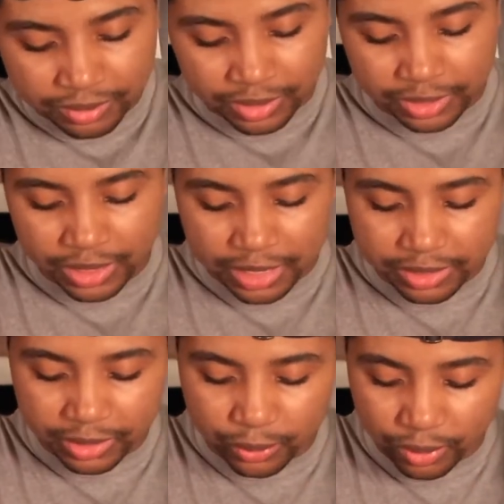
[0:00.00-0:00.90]
This is
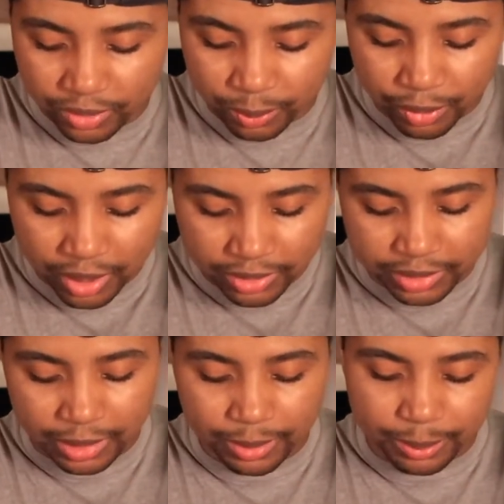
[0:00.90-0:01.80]
actually one of the products
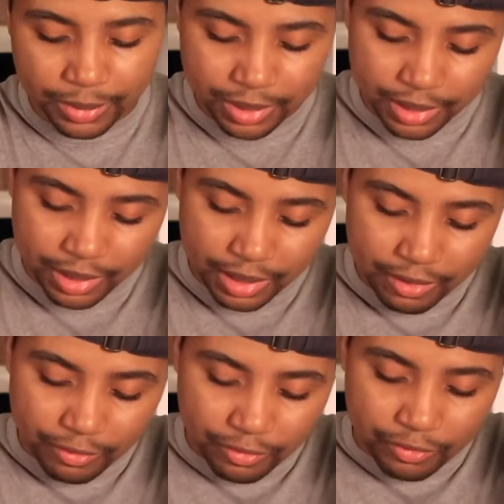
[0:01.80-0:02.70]
I'm
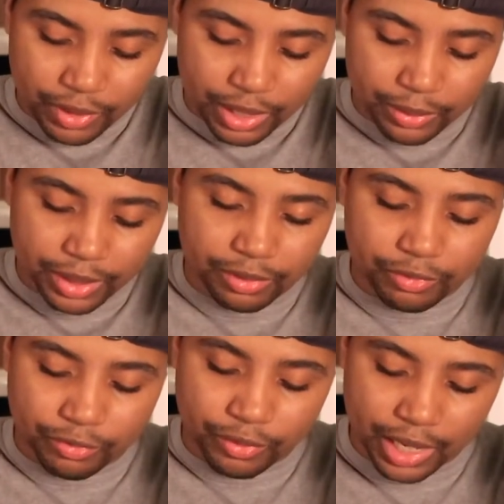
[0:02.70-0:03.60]
very,
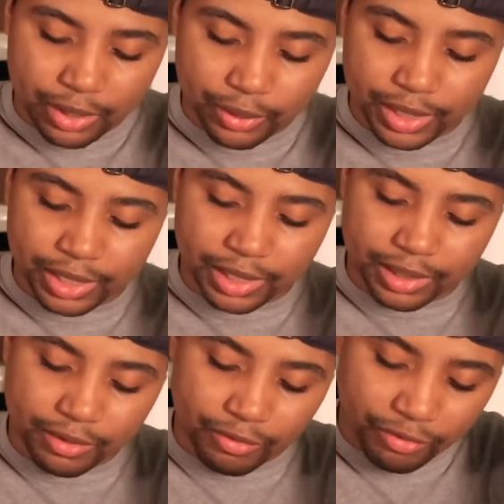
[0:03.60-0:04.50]
very,
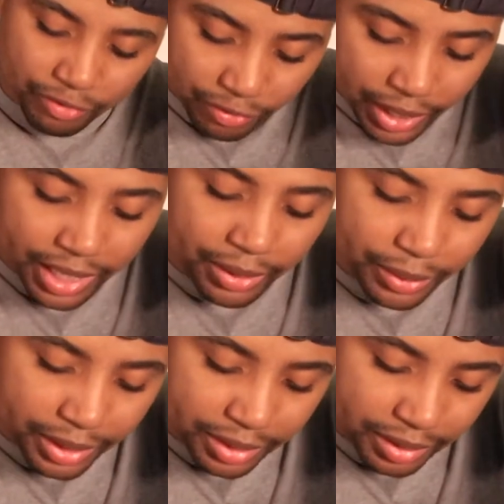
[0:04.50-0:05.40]

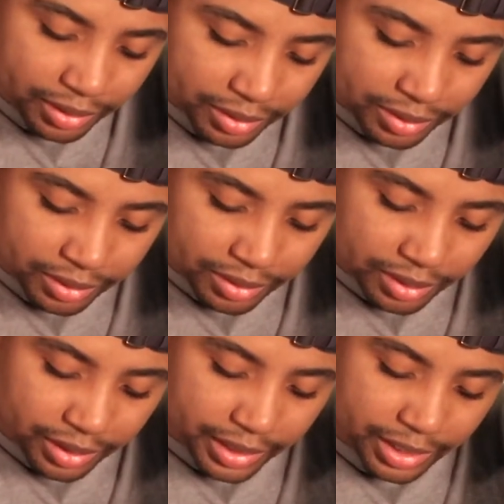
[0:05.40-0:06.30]
very
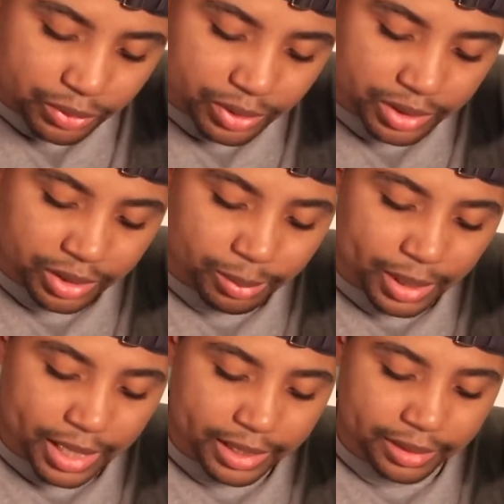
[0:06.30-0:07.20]
interested in
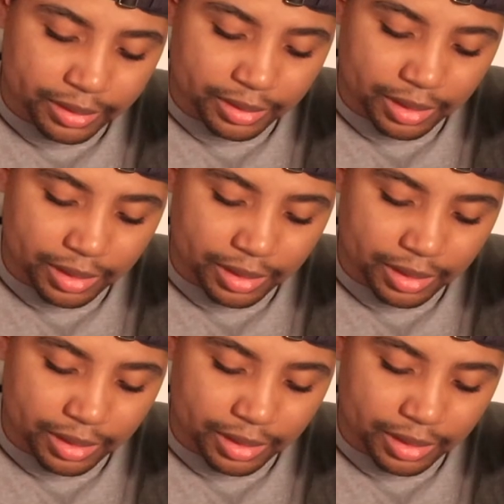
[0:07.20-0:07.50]
buying.